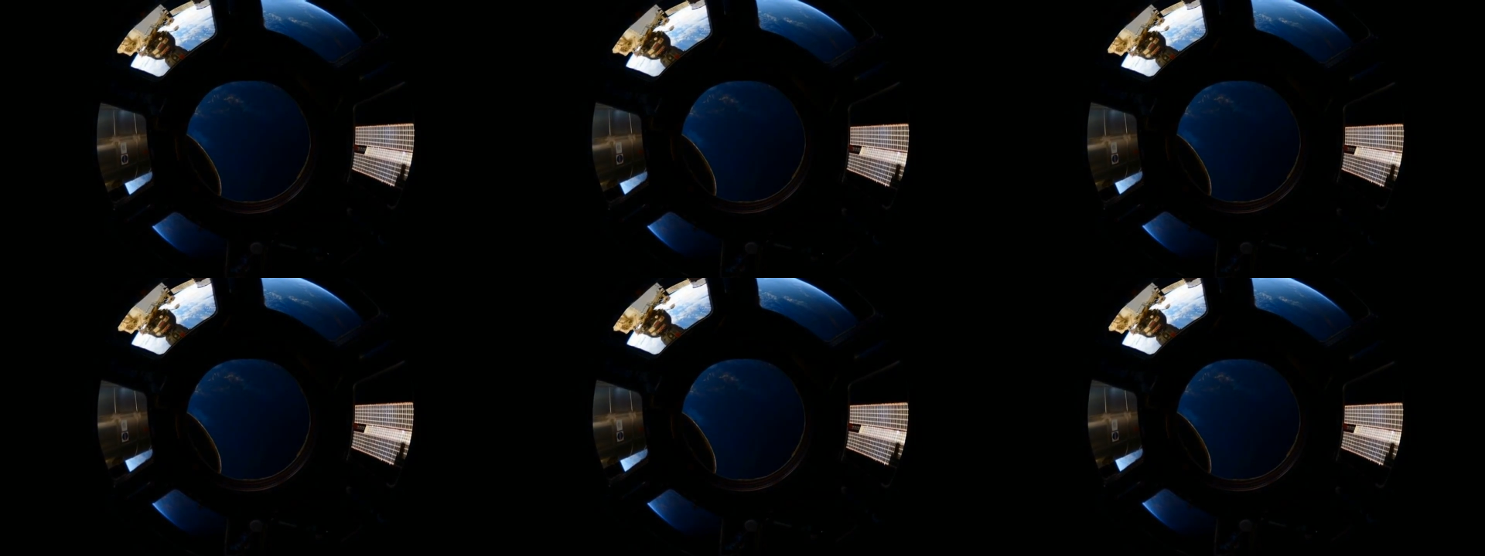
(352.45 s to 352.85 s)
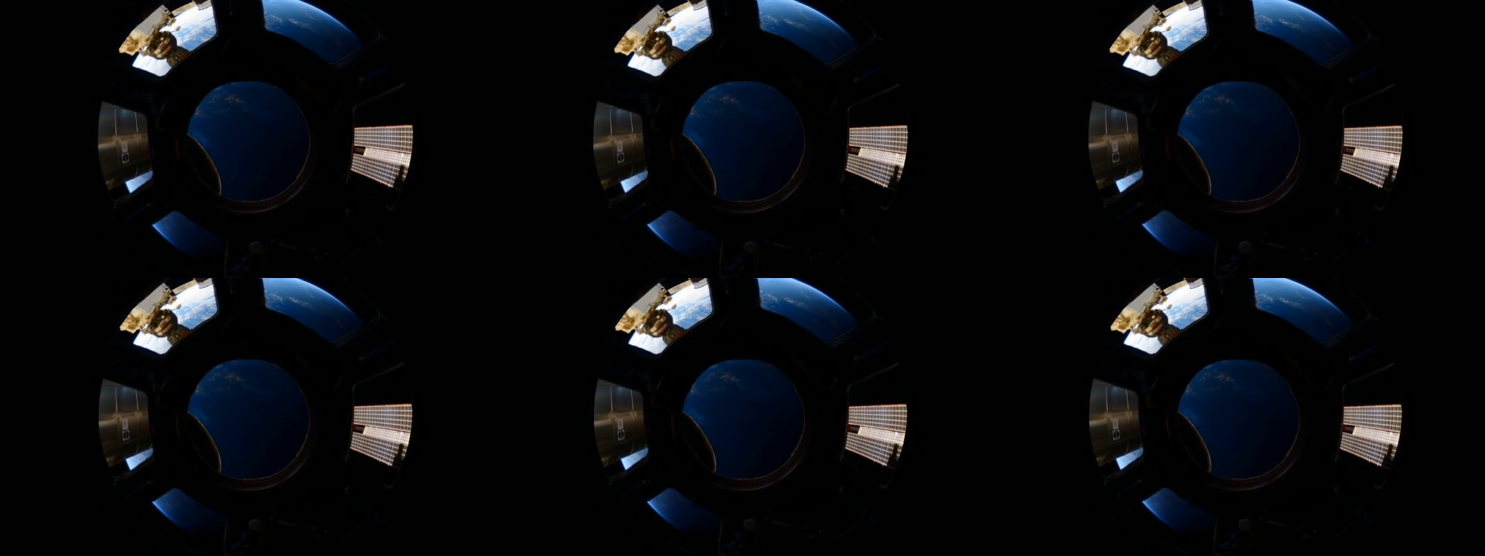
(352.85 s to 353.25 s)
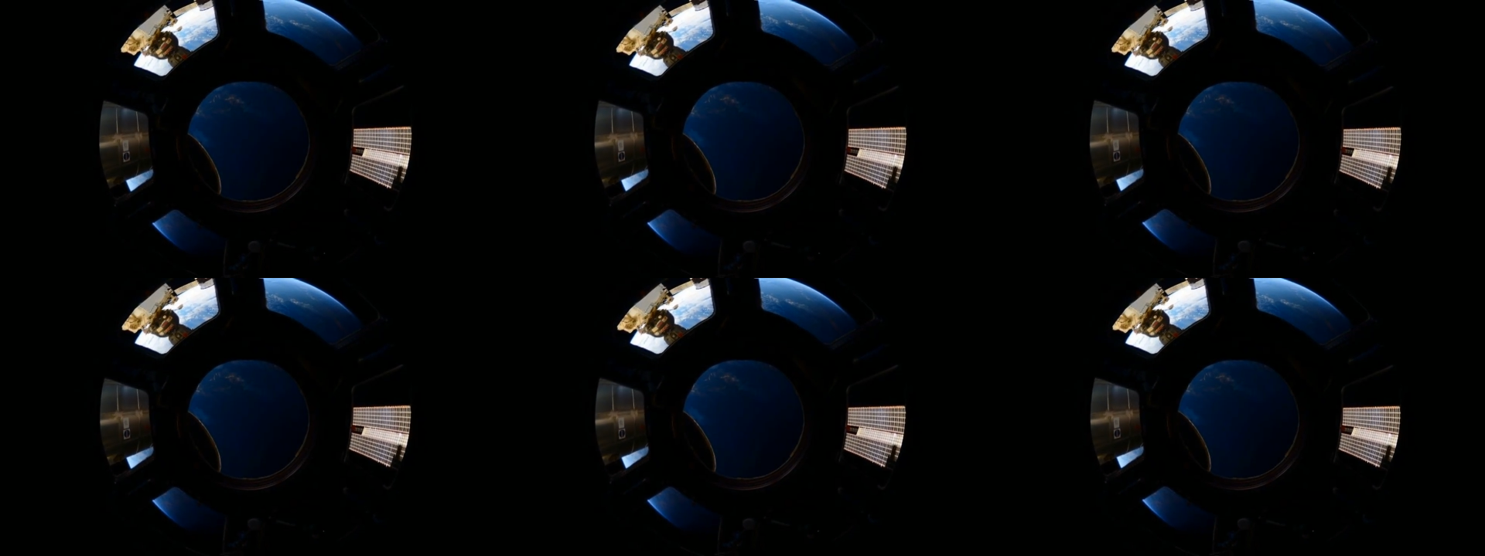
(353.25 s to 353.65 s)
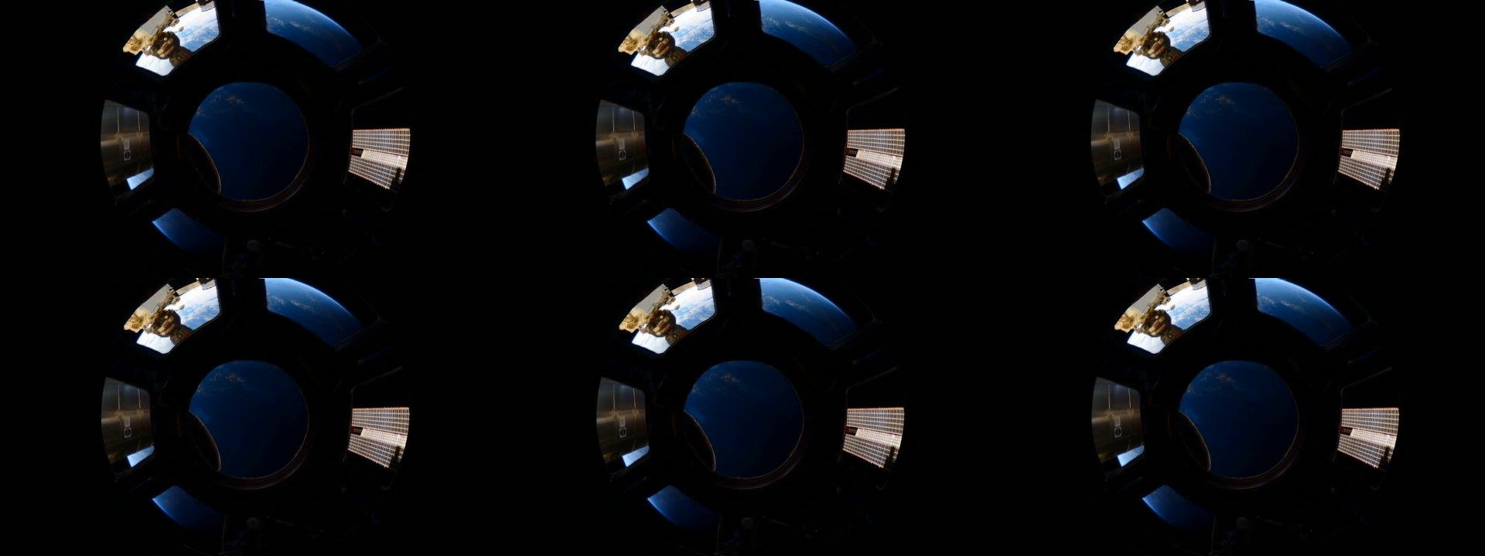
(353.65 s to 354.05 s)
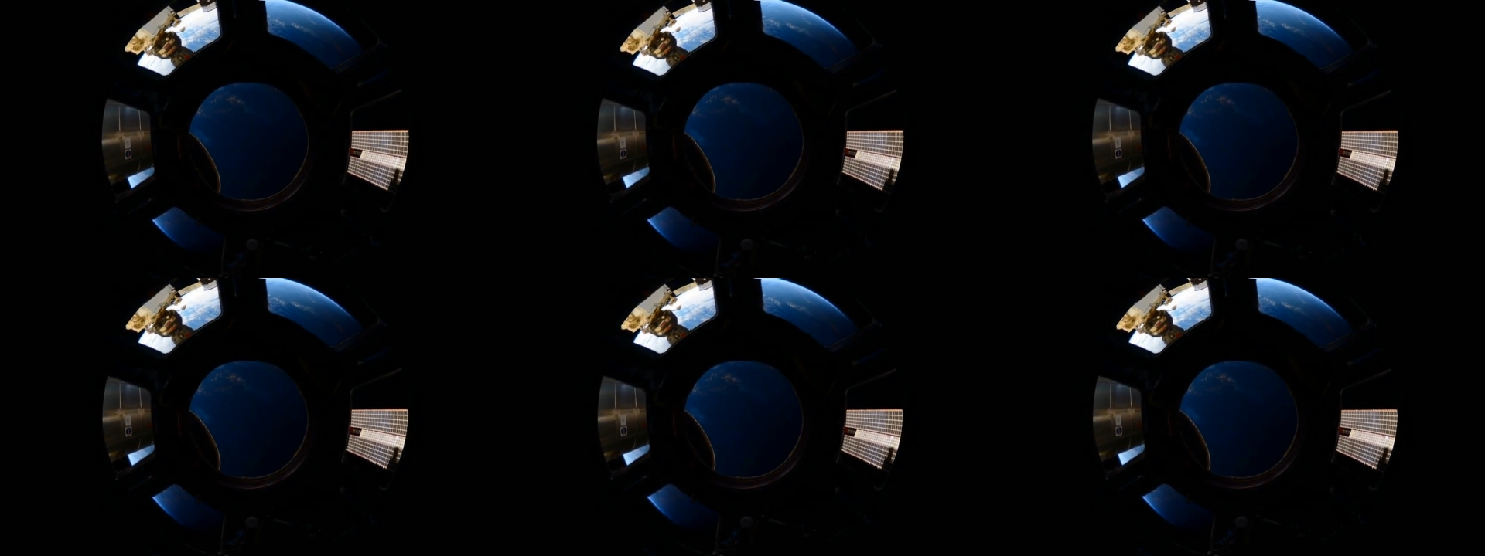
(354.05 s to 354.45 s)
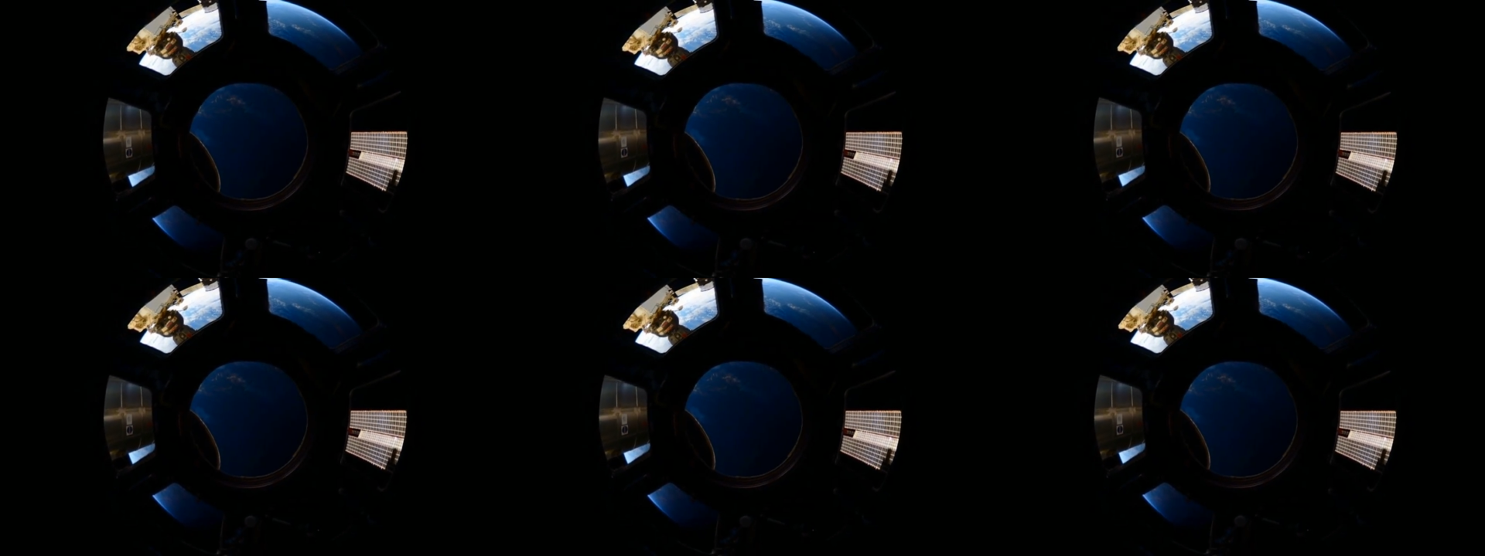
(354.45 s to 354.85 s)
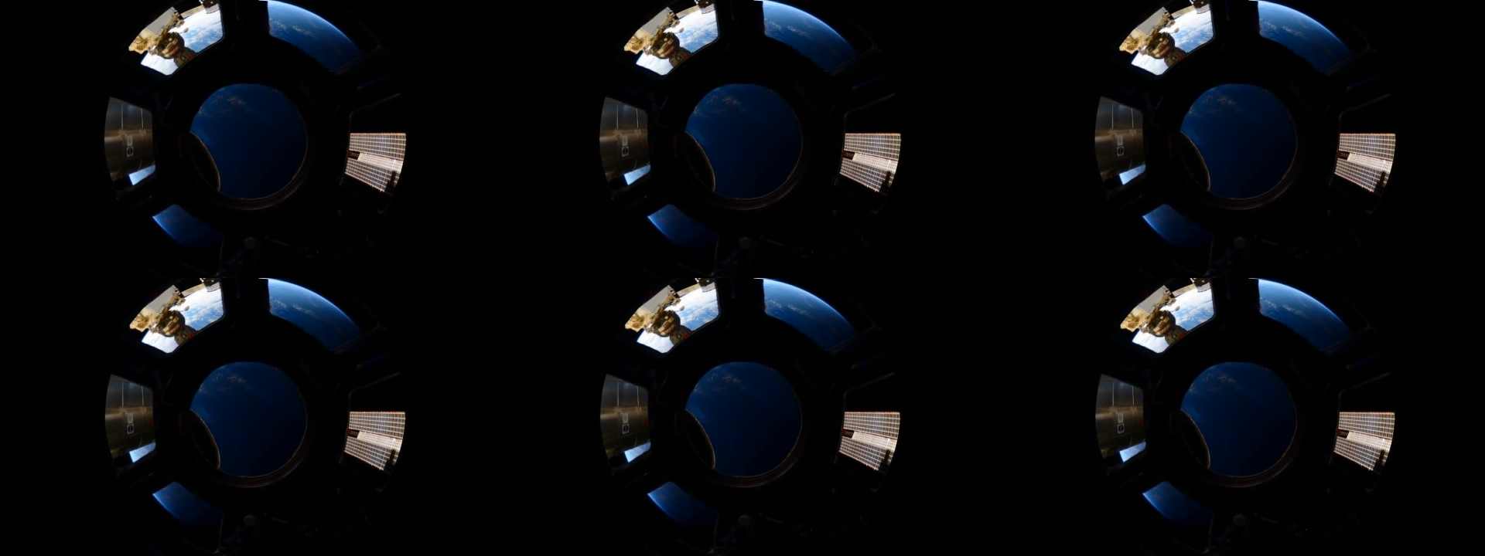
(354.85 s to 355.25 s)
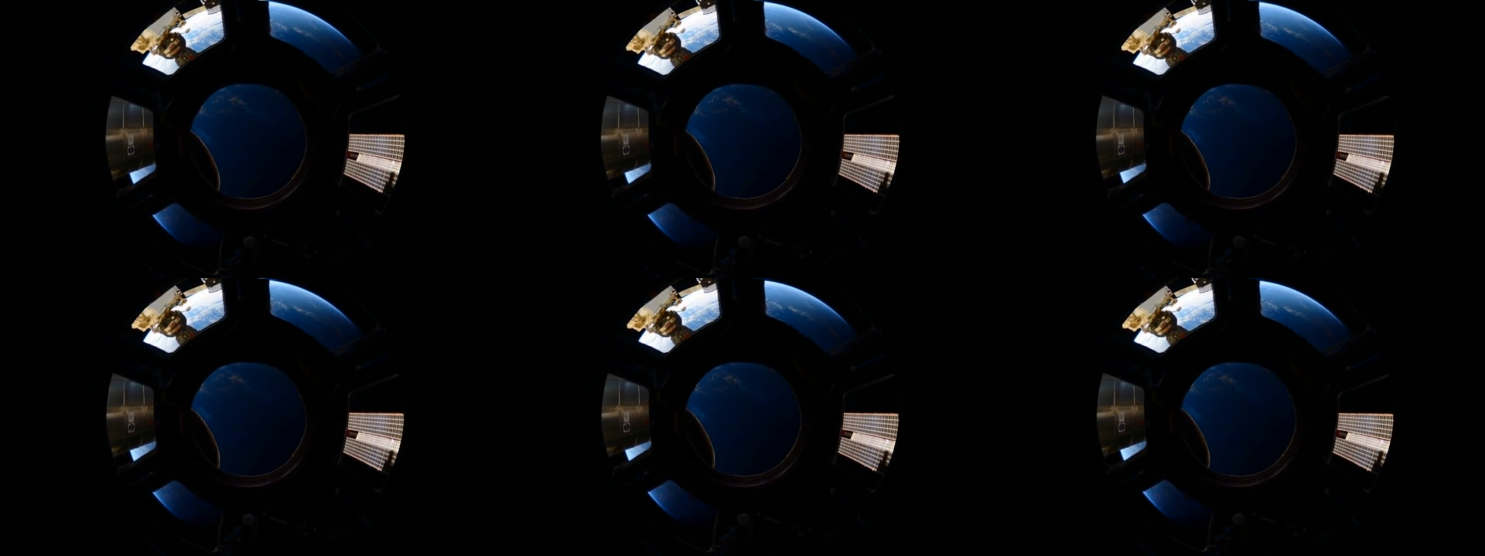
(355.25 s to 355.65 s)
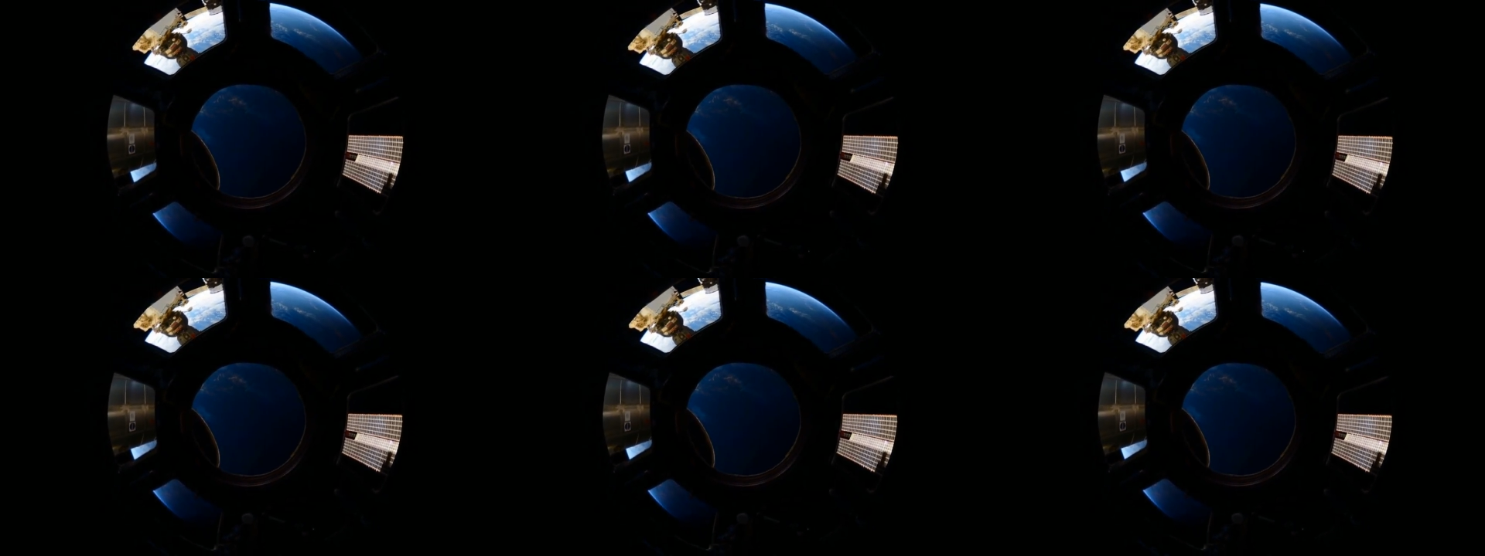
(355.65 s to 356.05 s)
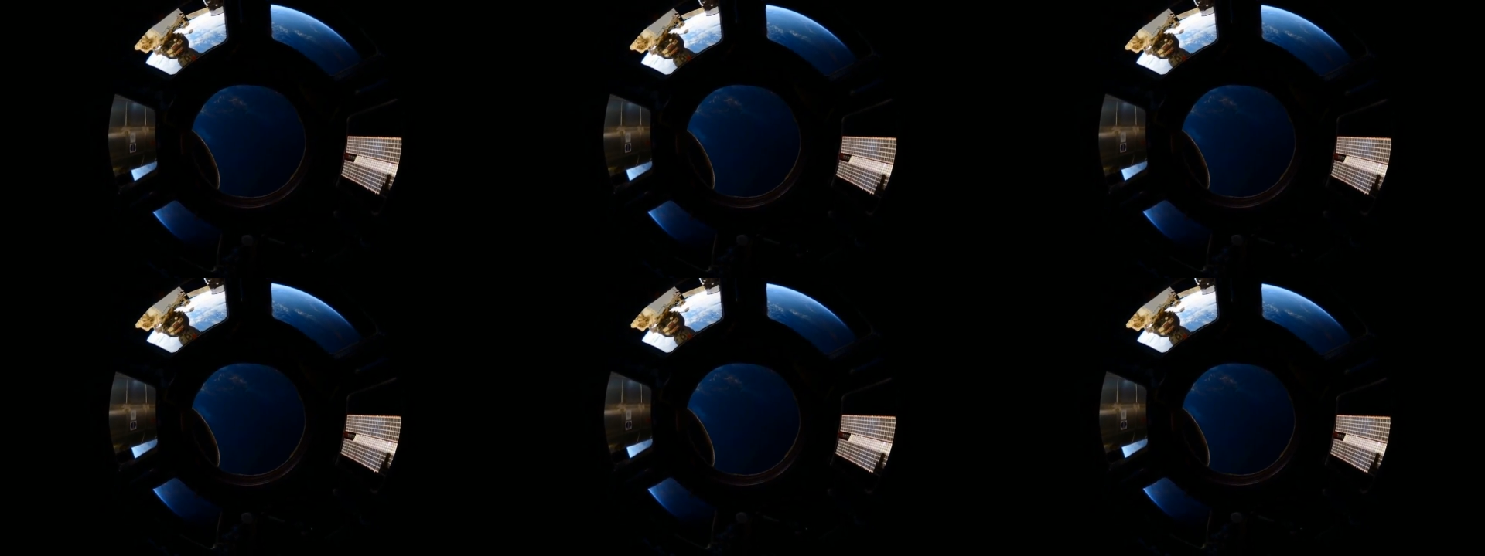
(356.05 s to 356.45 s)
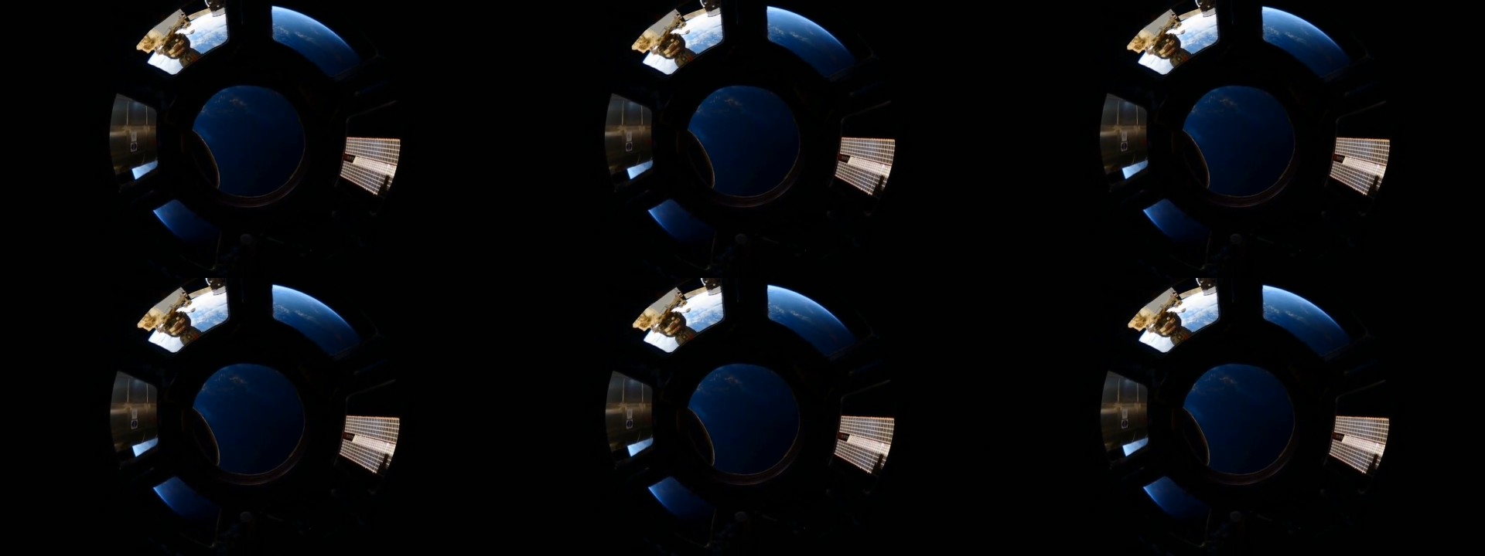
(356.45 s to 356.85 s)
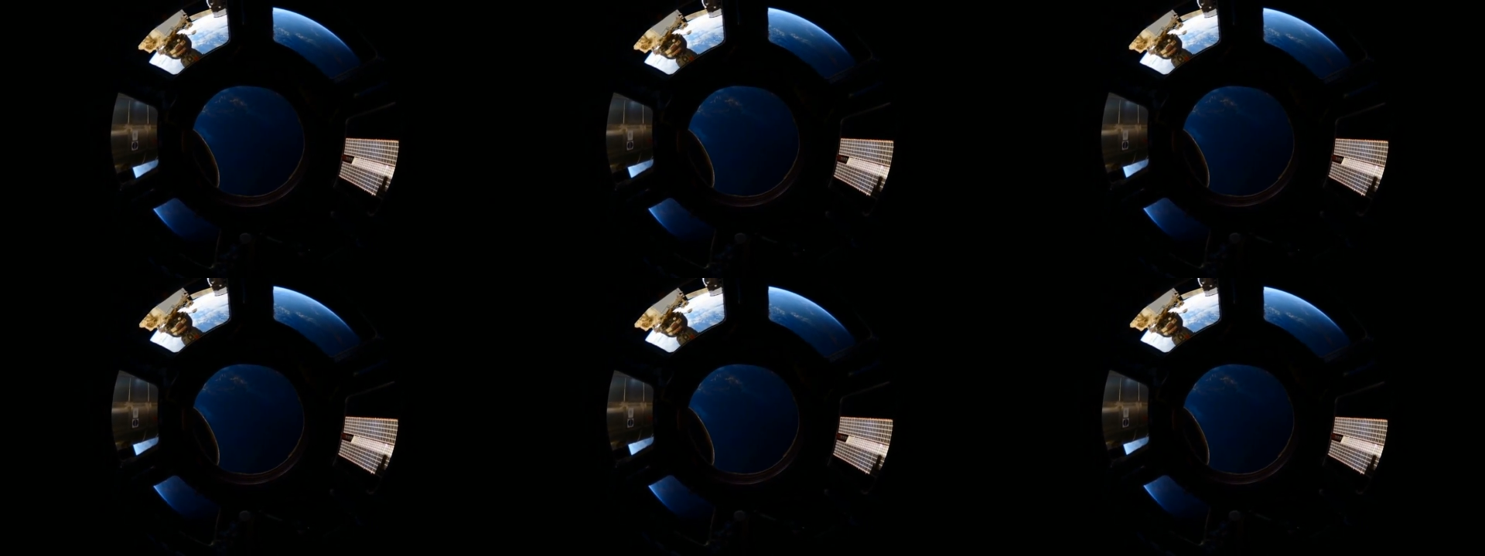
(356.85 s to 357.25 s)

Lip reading: [unreadable: no face in view]